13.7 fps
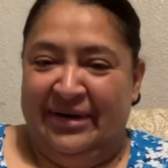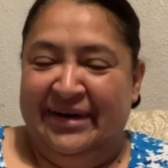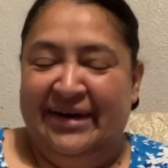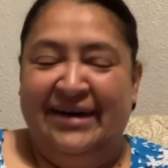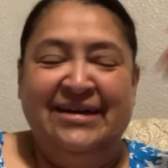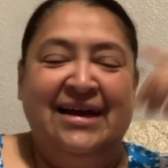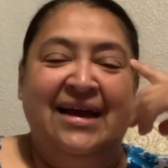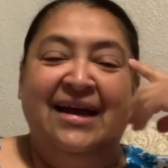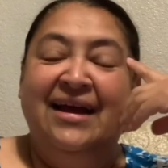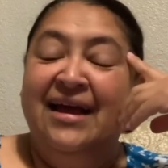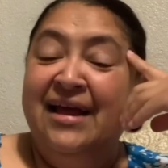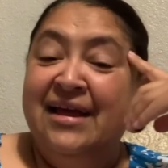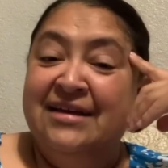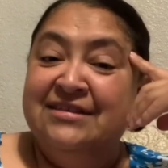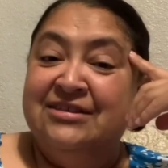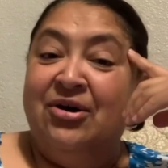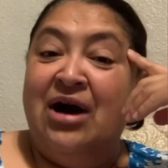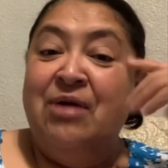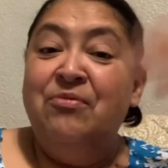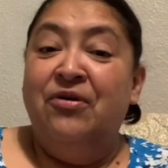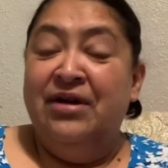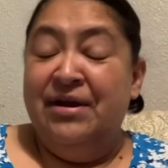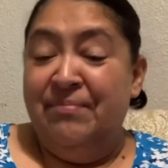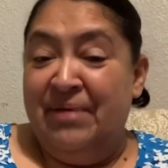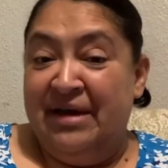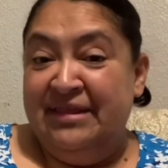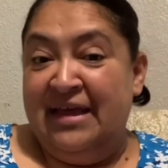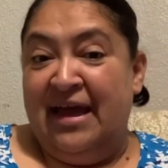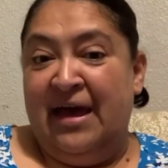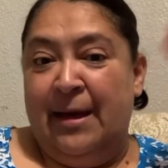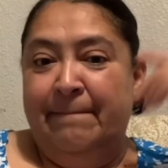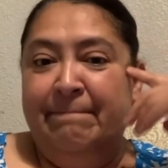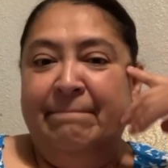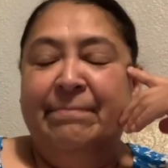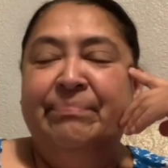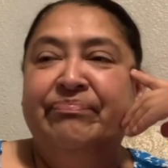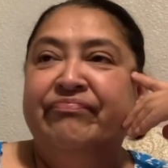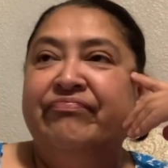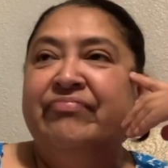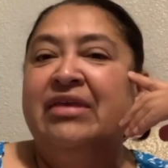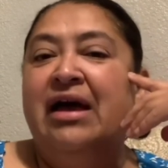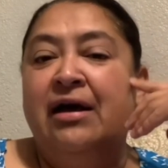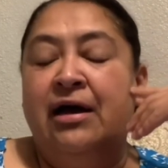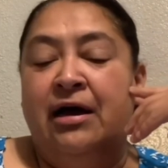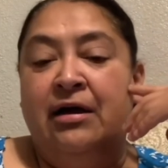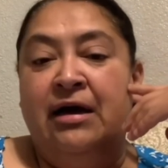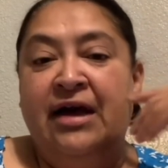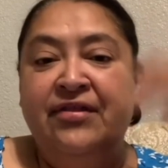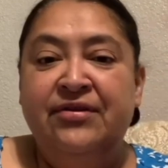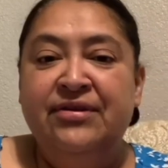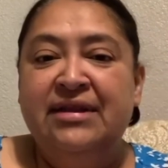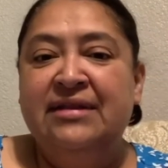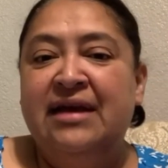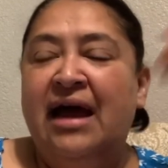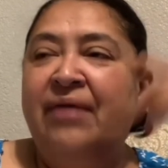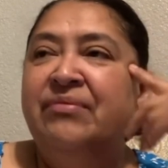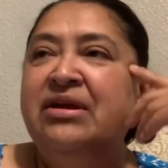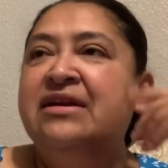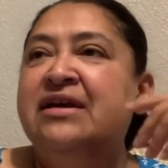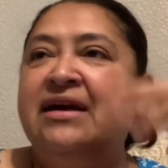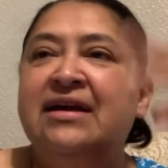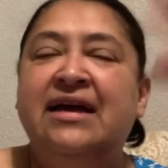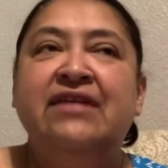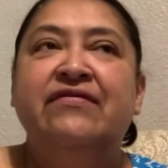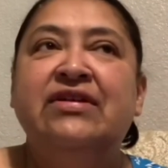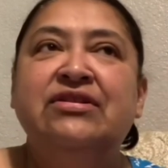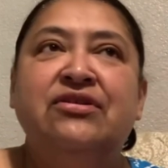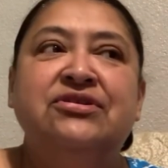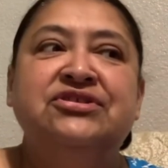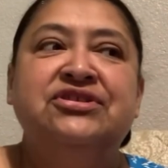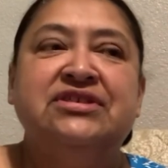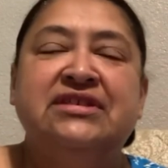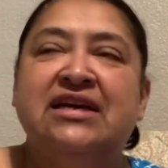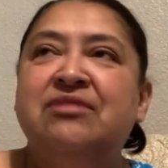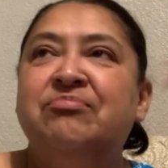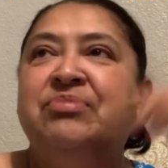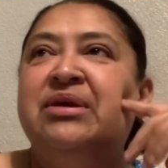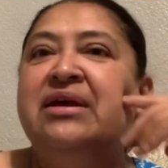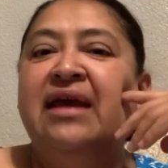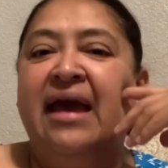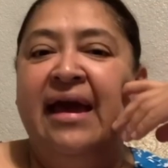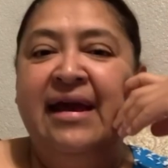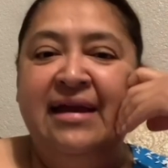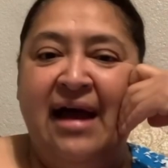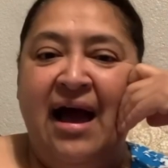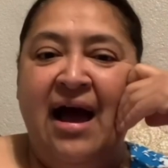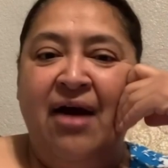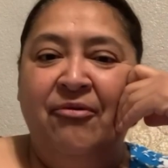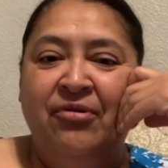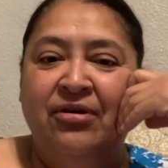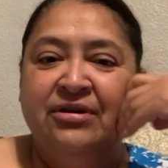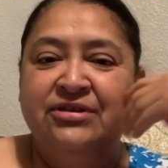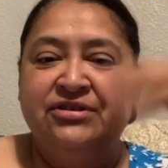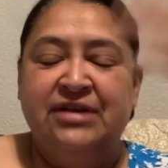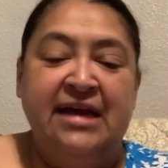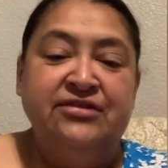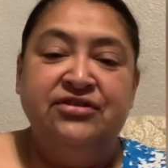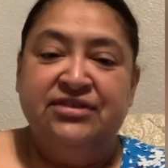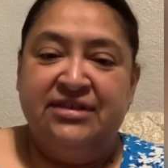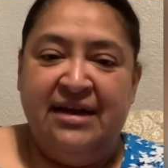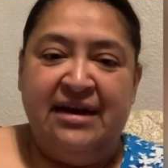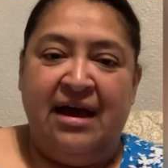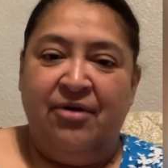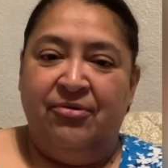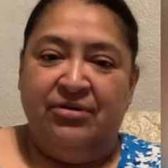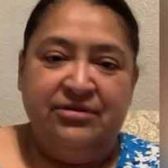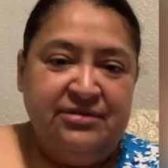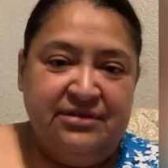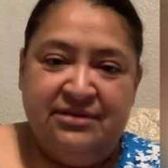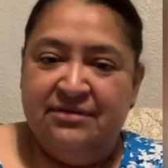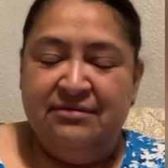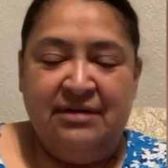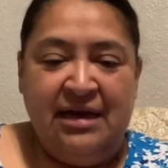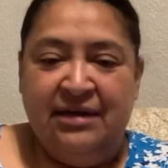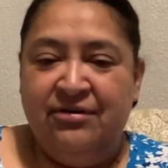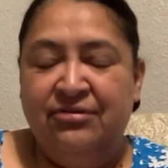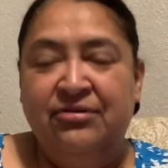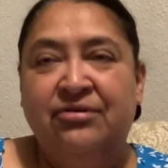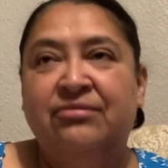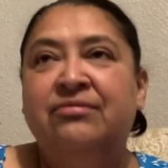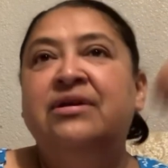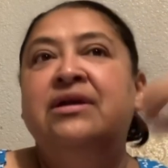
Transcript: Okay. So I'm worried about that. Other than, even though it's just going to be 8 to 10 hours, I don't know.